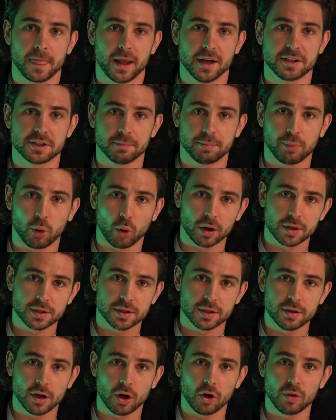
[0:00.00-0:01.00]
It's important
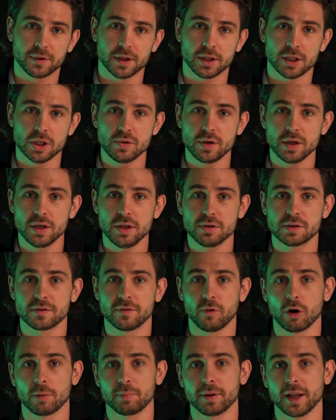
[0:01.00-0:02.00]
to note that you can use
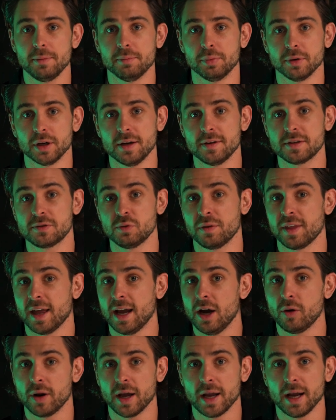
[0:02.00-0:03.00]
foreplay briefs
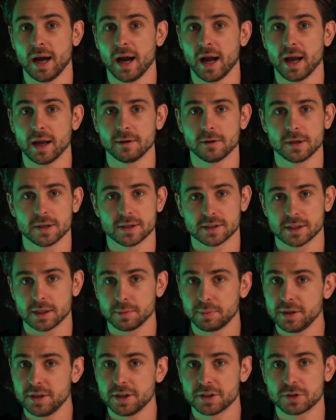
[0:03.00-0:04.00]
without AI.
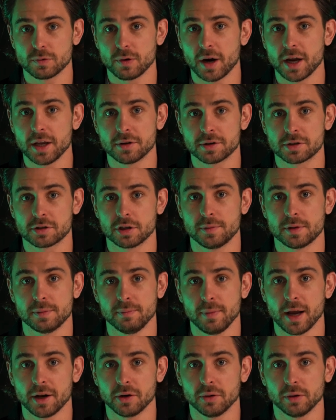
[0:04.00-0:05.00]
Simply just write your script
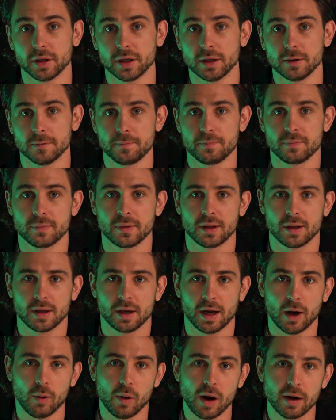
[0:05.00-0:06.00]
manually.
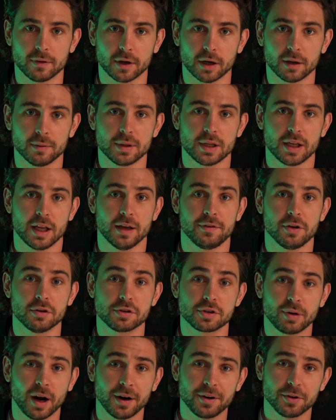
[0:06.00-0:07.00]
However, if you're
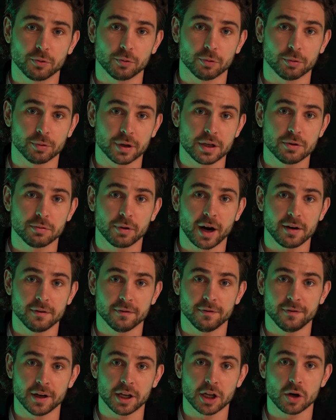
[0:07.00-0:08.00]
trying to rewrite
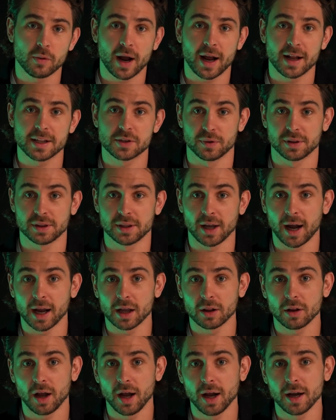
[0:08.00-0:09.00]
video ads with
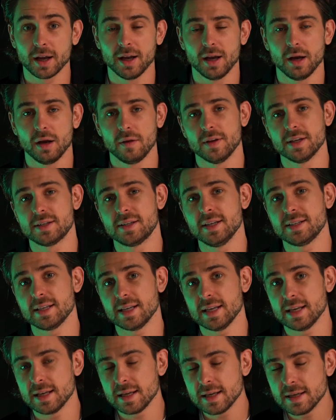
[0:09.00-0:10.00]
dialogue, this is
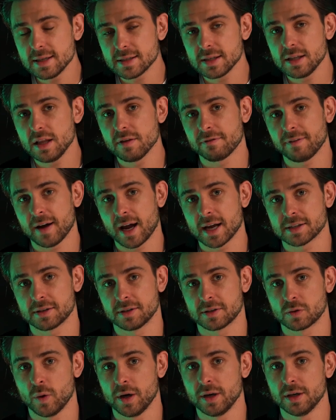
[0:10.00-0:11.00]
easily the
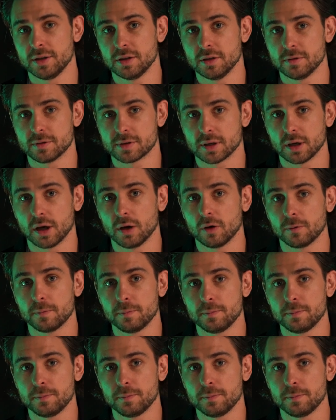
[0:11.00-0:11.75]
fastest way to do so.